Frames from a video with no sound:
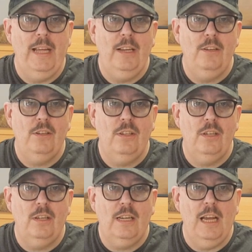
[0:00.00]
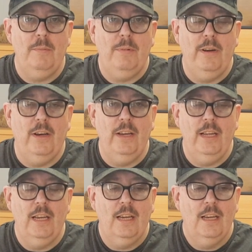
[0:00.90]
be there just to keep an
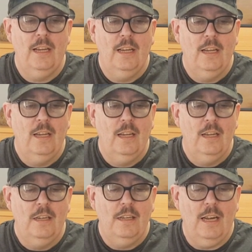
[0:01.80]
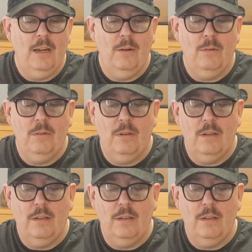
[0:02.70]
eye so